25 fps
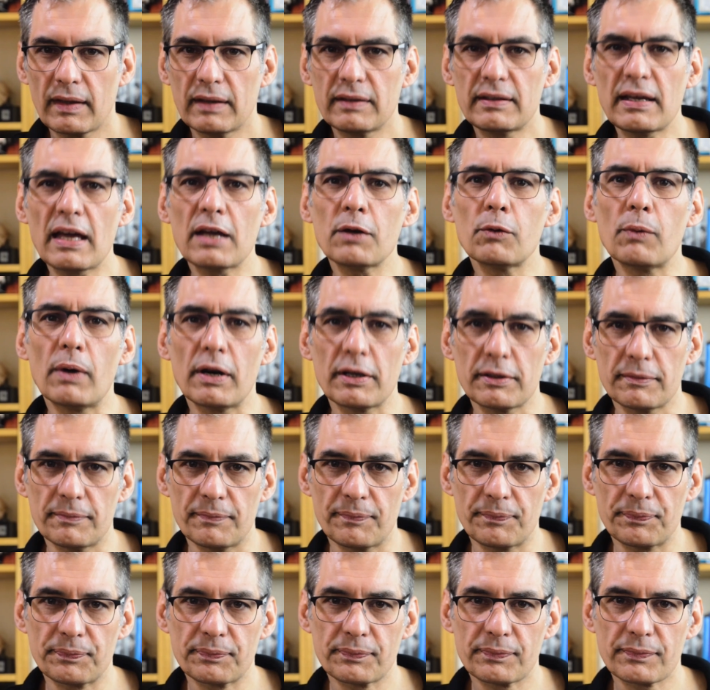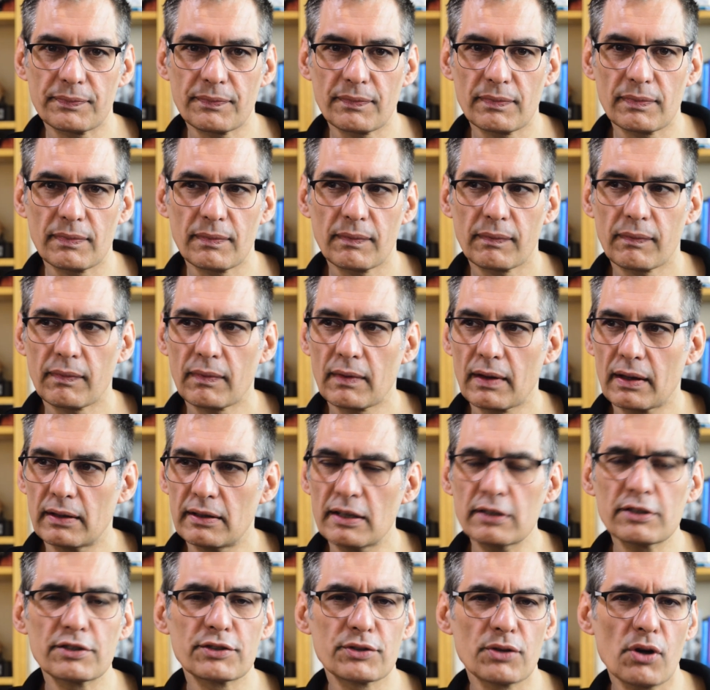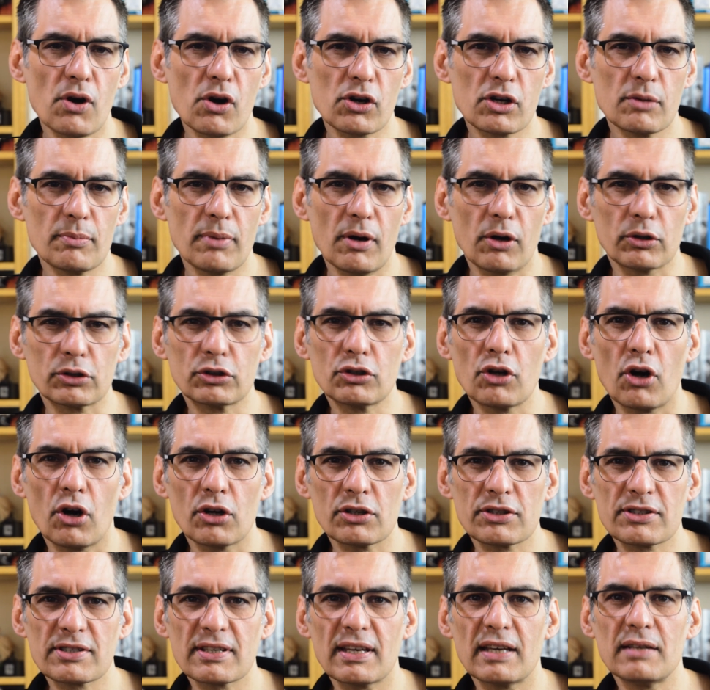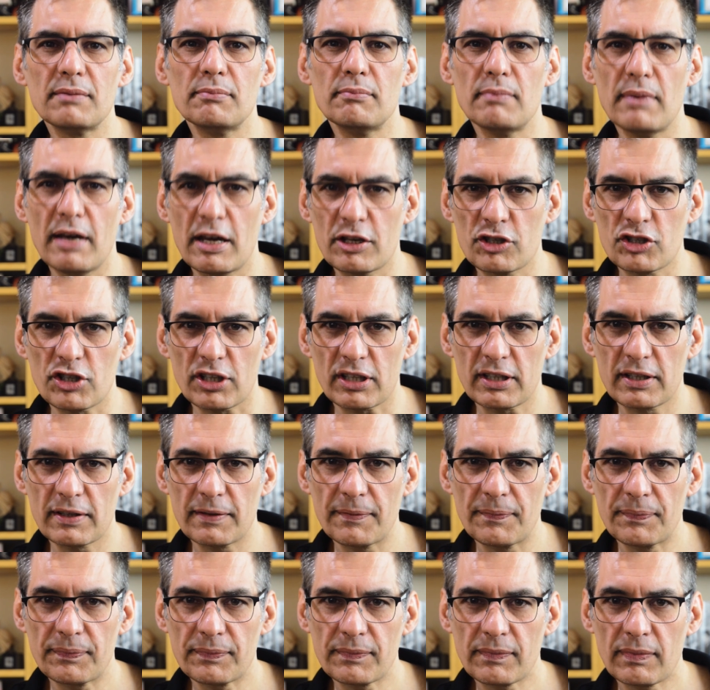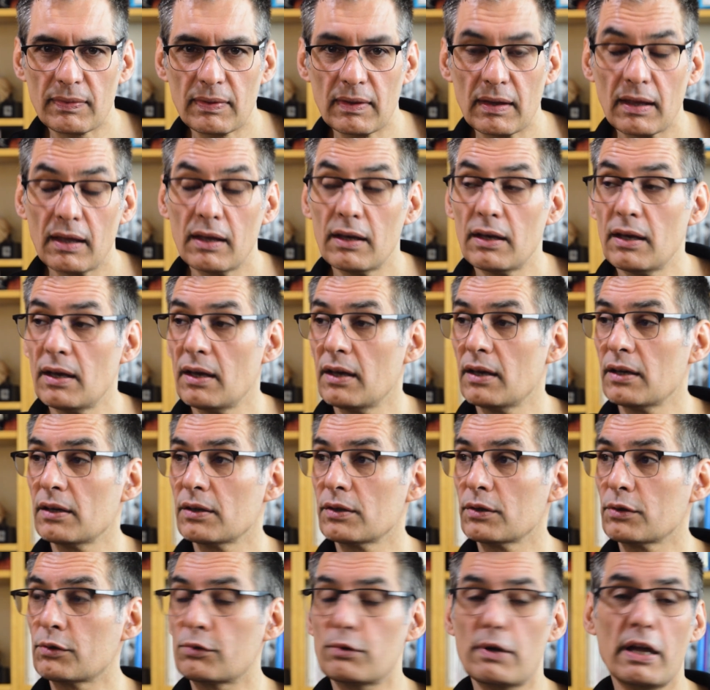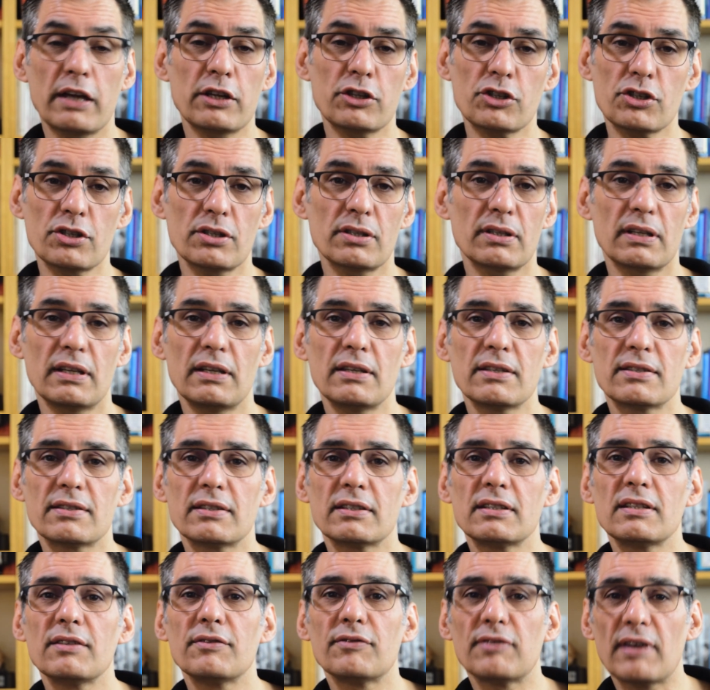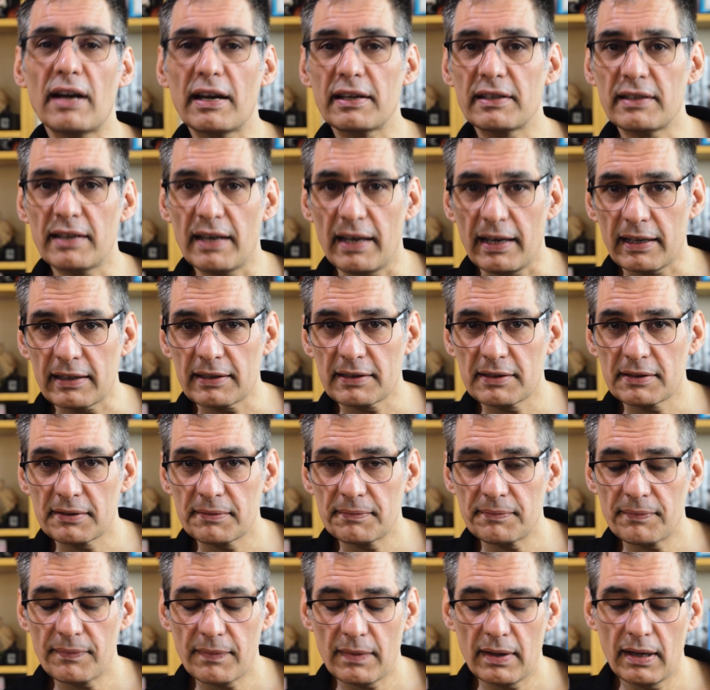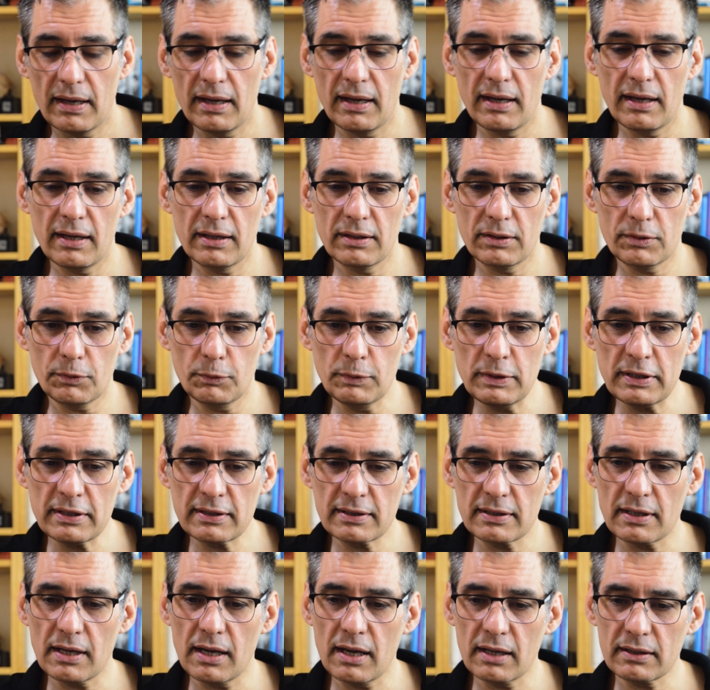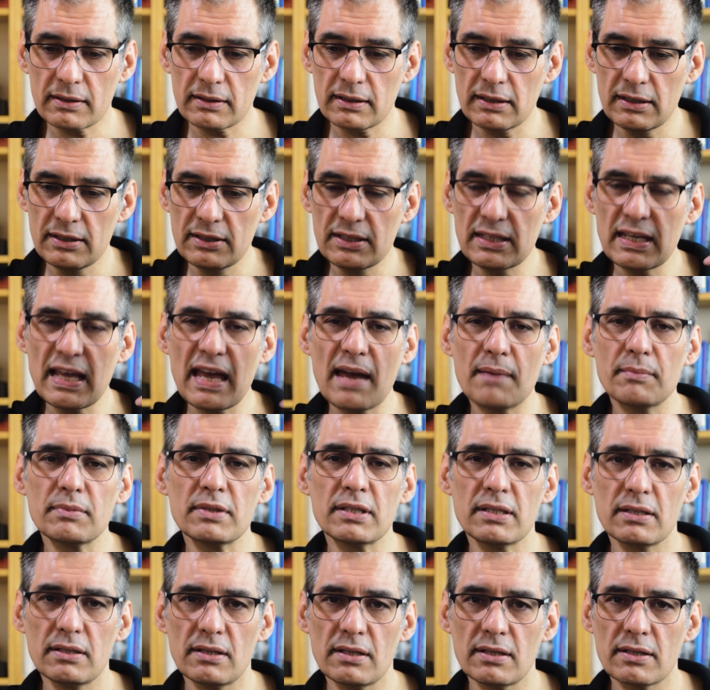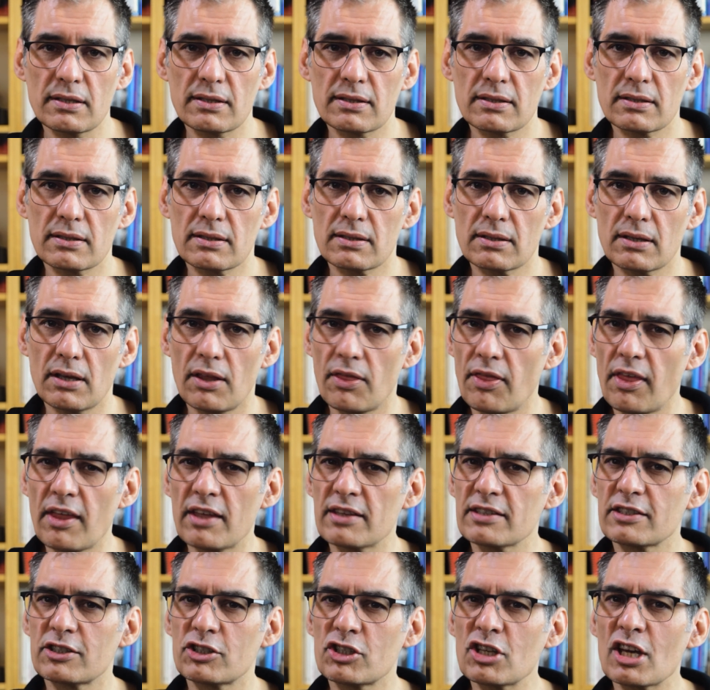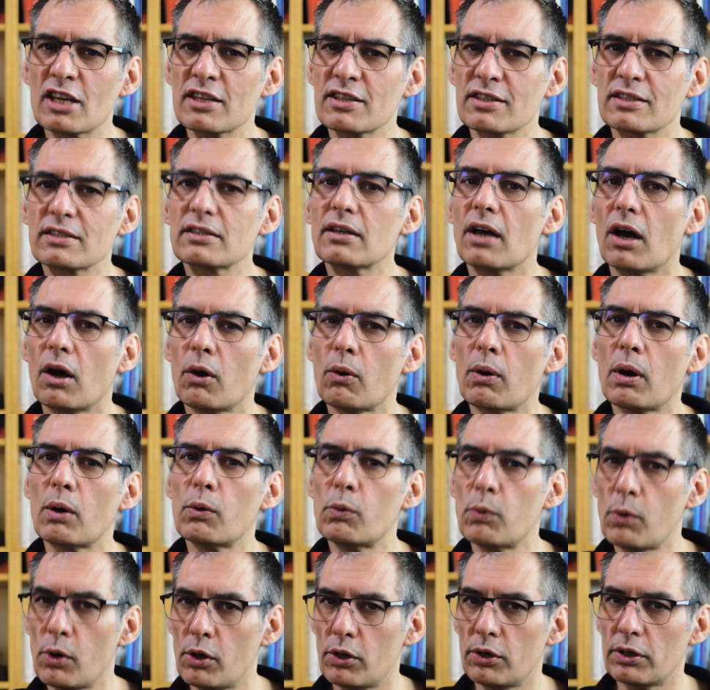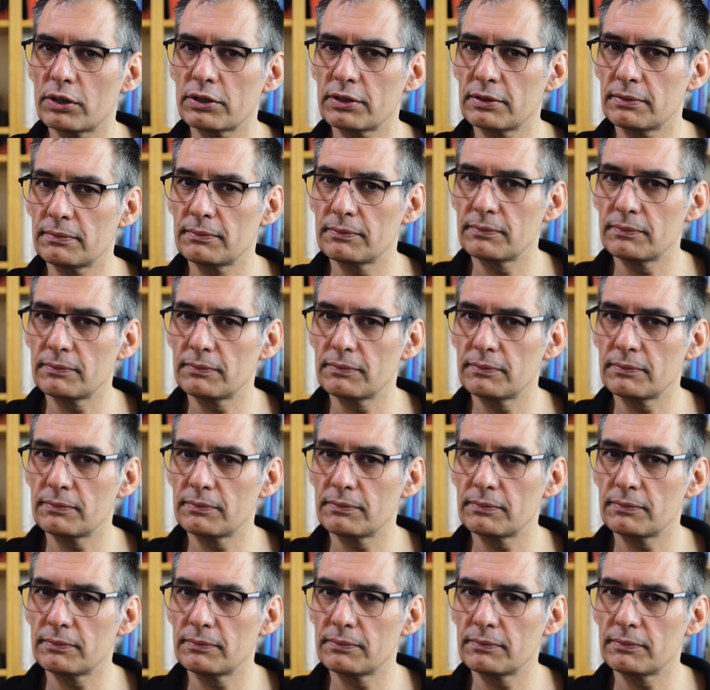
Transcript: Day 1. Let's talk about gods and magic. Creation is a divine act, and we start in the emptiness and there's just our word.